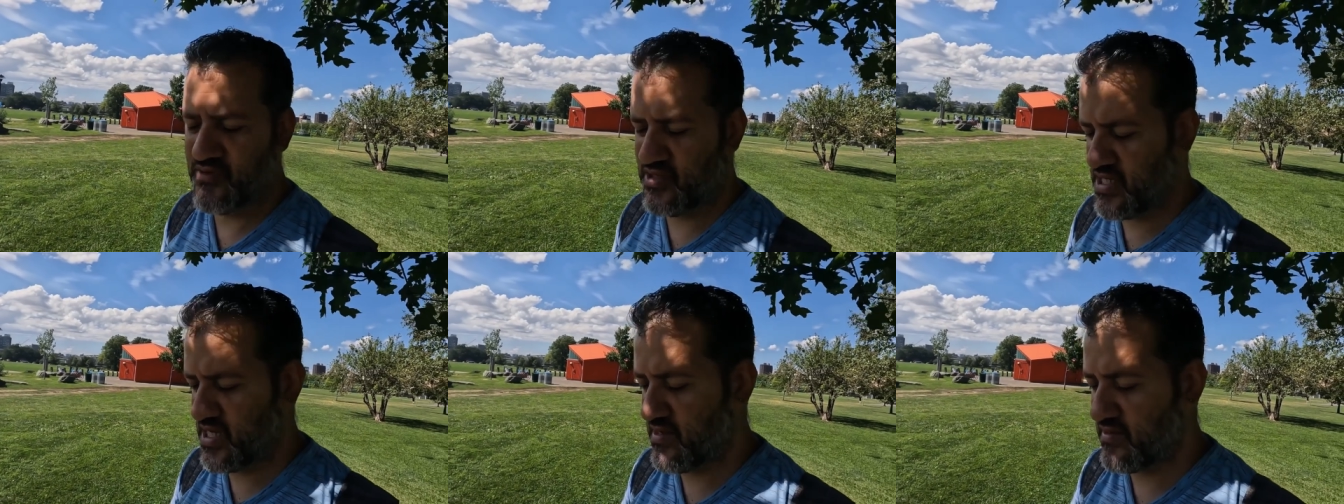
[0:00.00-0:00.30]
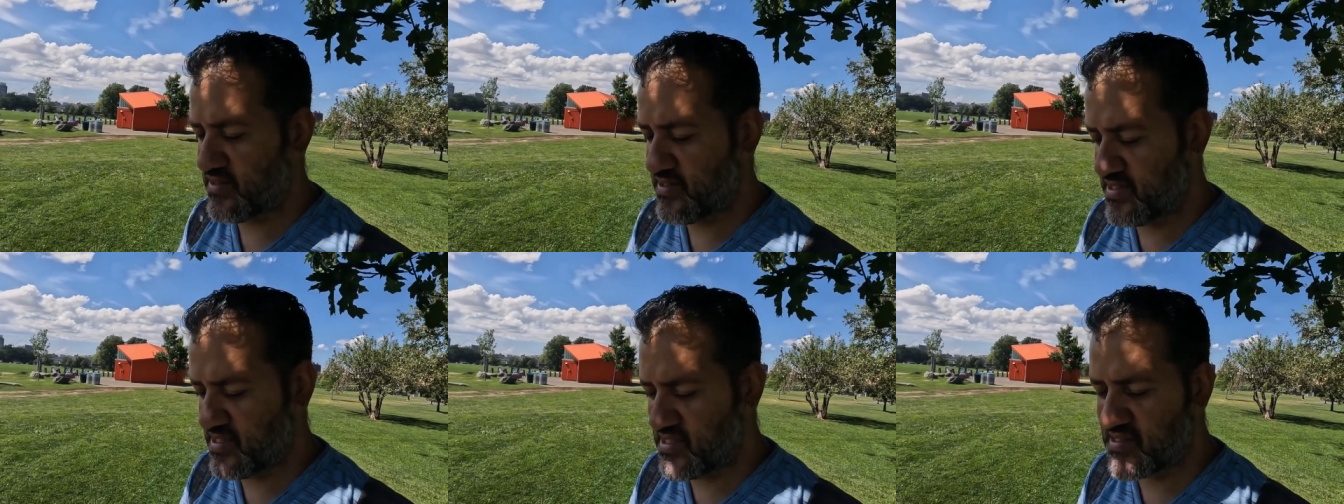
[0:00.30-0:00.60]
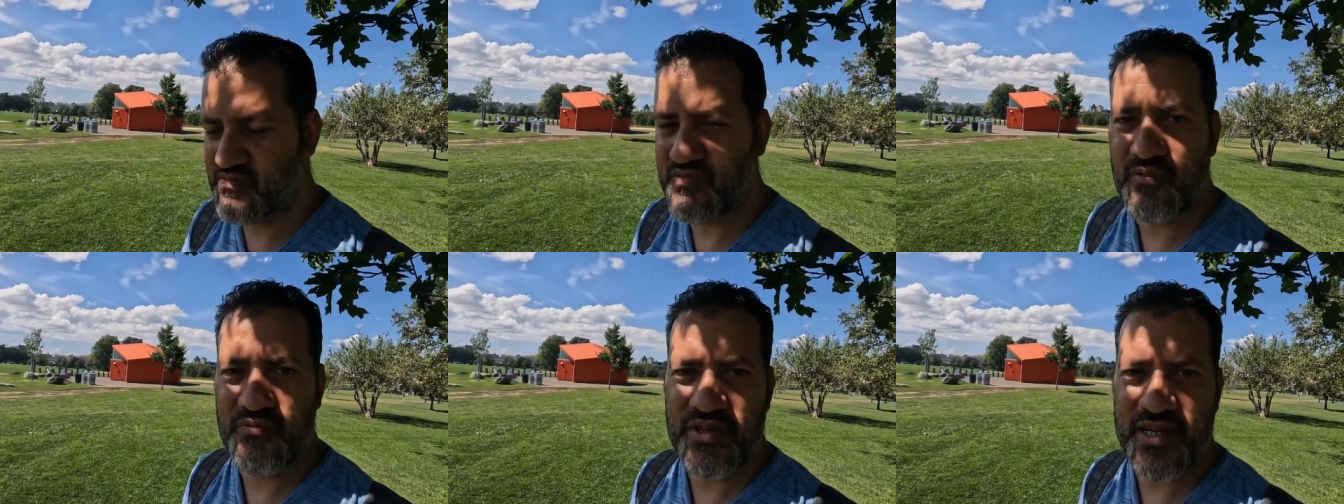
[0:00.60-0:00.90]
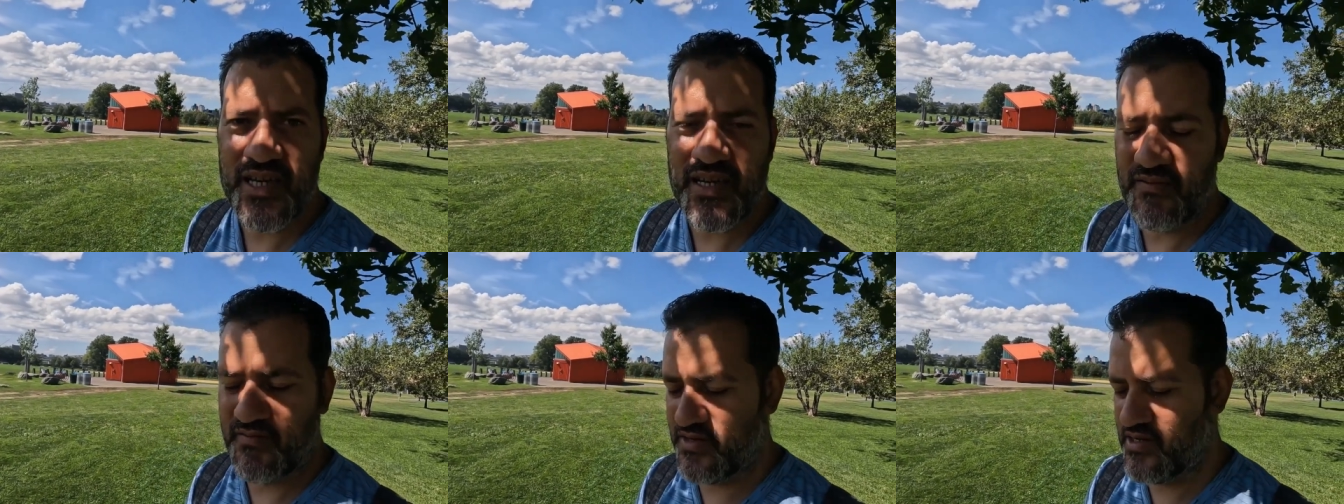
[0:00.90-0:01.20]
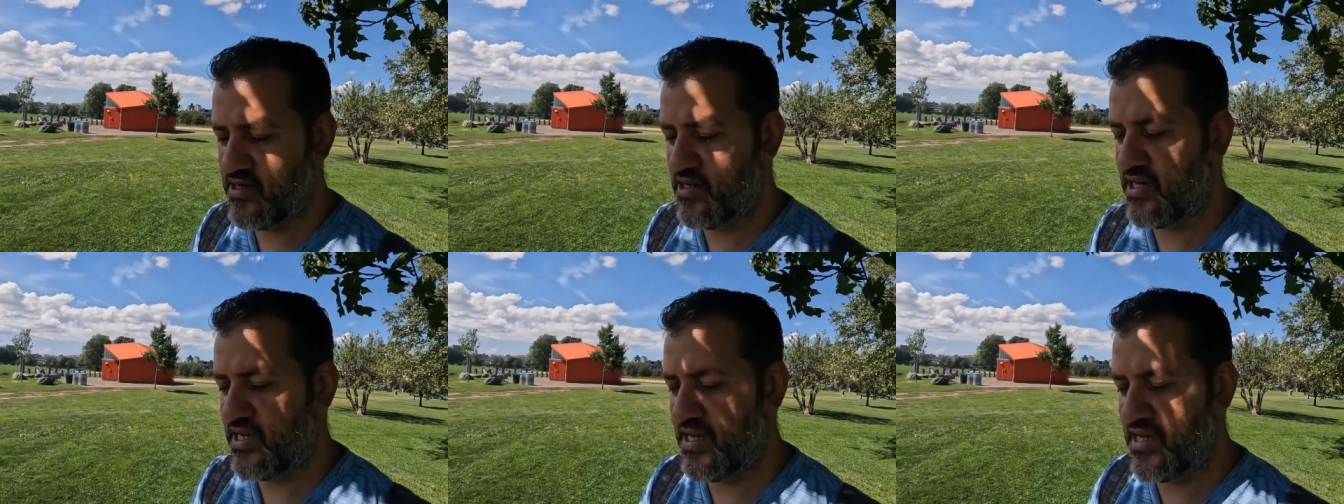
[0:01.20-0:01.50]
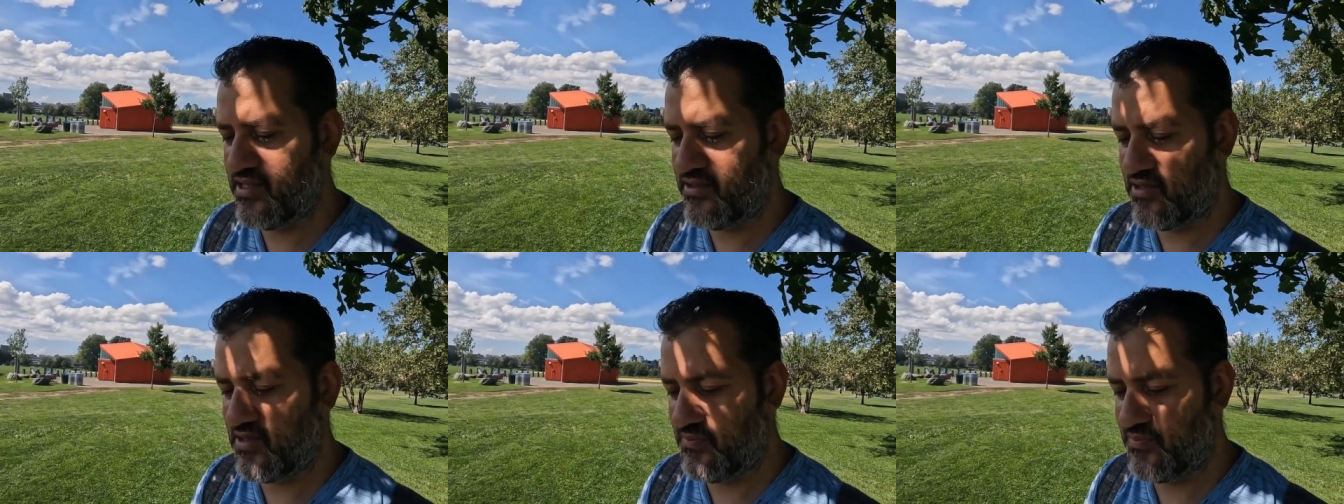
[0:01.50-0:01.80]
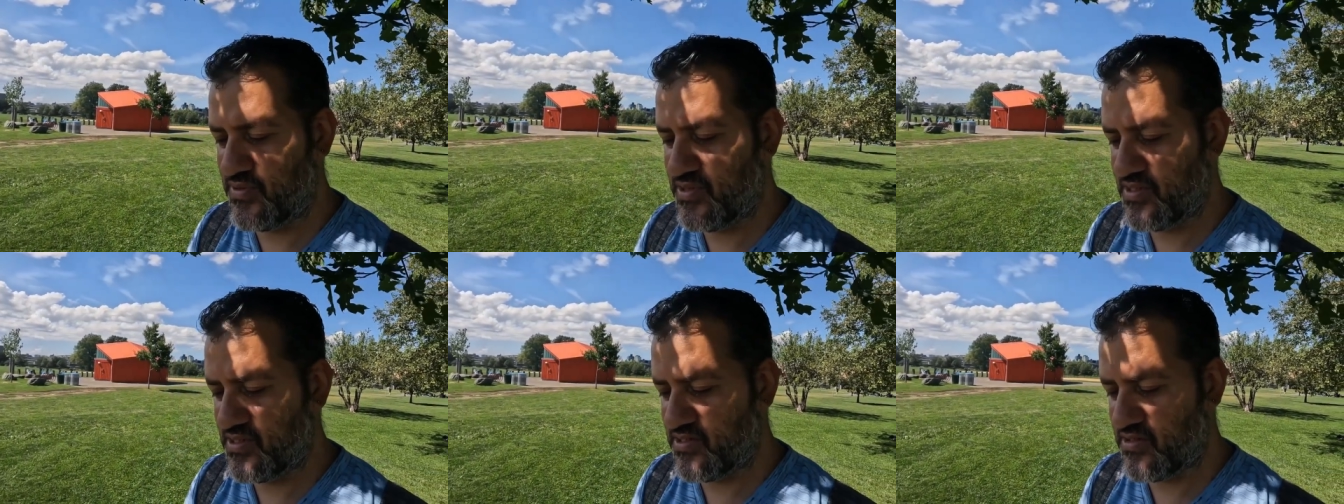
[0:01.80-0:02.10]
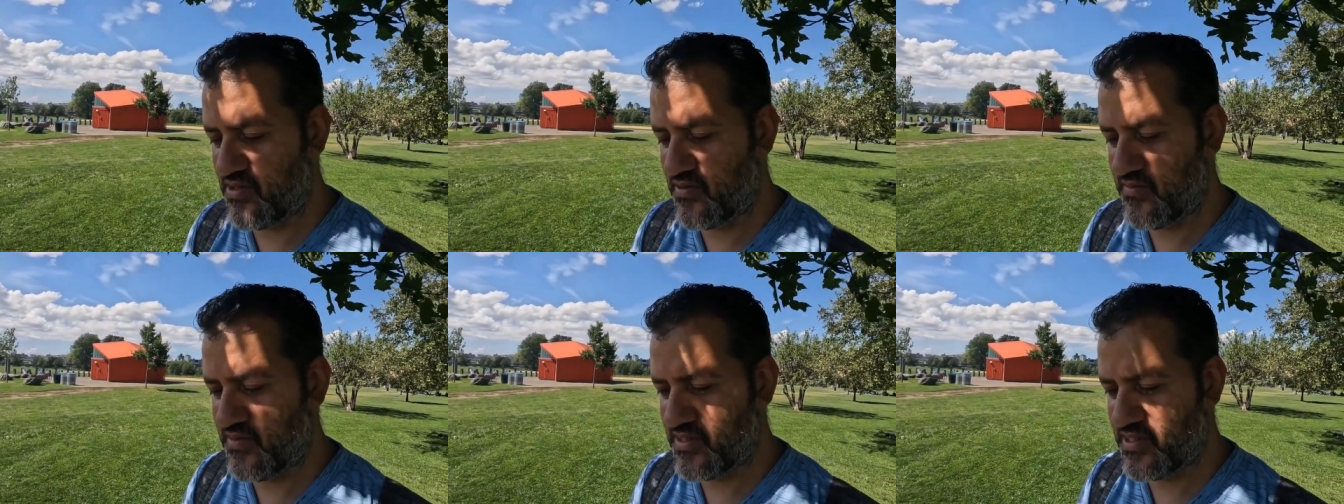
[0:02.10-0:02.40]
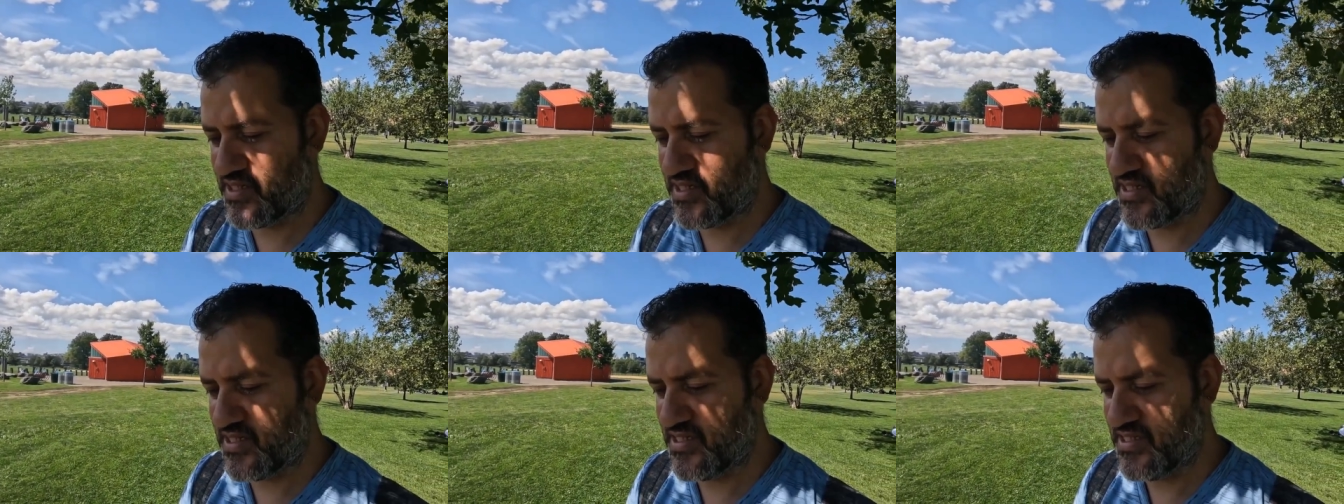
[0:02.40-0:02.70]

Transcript: But yeah, this is where we at. We are at the prehistoric